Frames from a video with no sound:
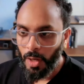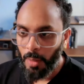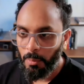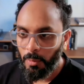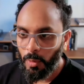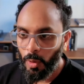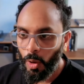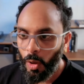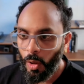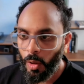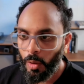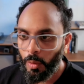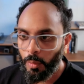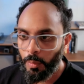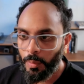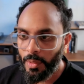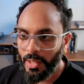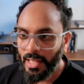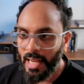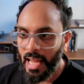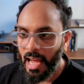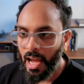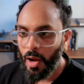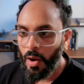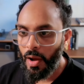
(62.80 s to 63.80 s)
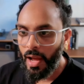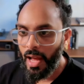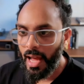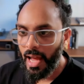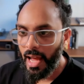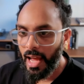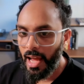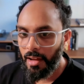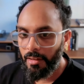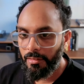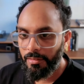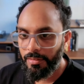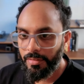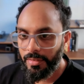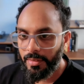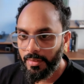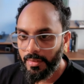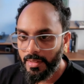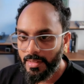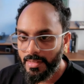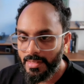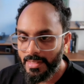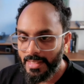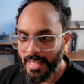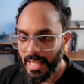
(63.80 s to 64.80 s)
roll, we now have
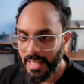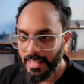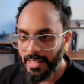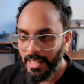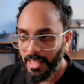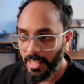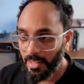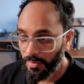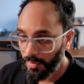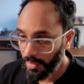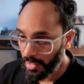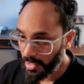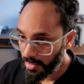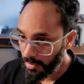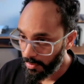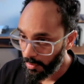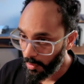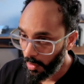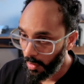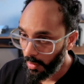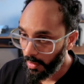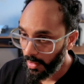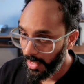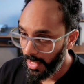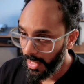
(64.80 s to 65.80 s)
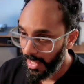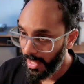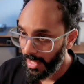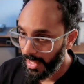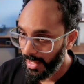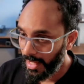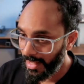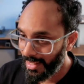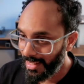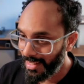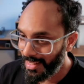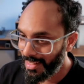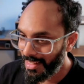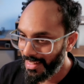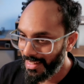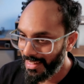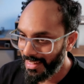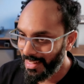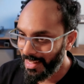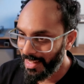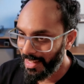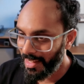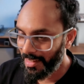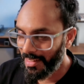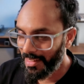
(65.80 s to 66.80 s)
settings, first of all,
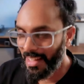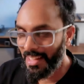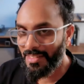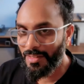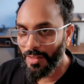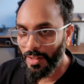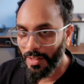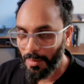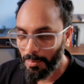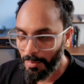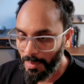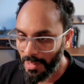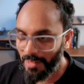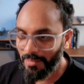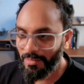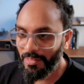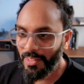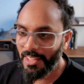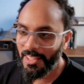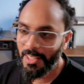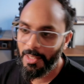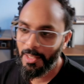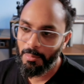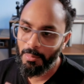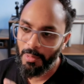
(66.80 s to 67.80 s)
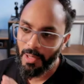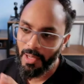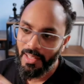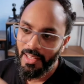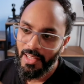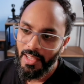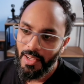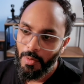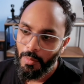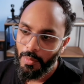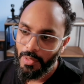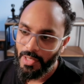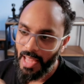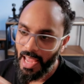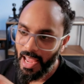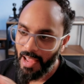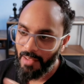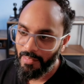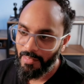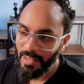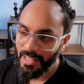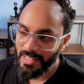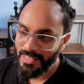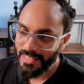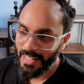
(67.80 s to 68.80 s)
that's not the big feature, but we
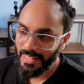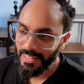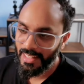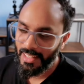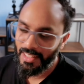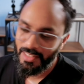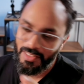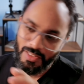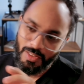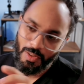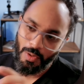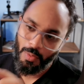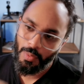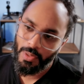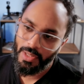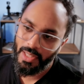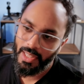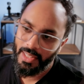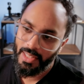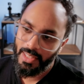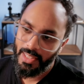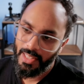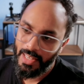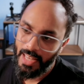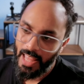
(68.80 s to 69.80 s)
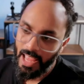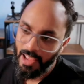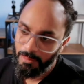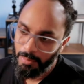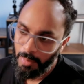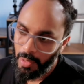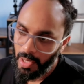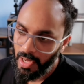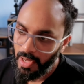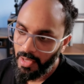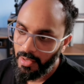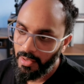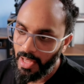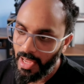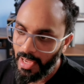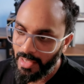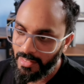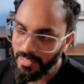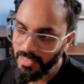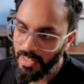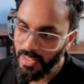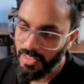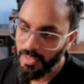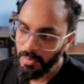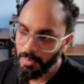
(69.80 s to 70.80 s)
have our settings within the nav bar
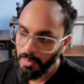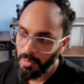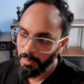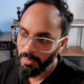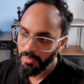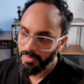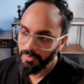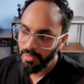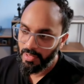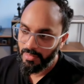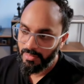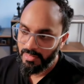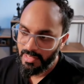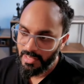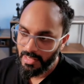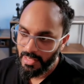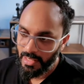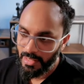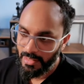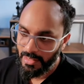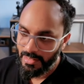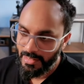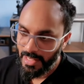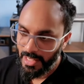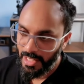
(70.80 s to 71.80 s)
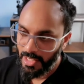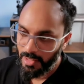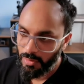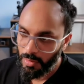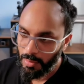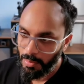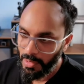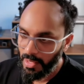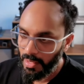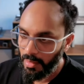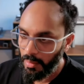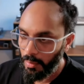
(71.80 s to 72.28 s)
accessible. Previously, the settings would be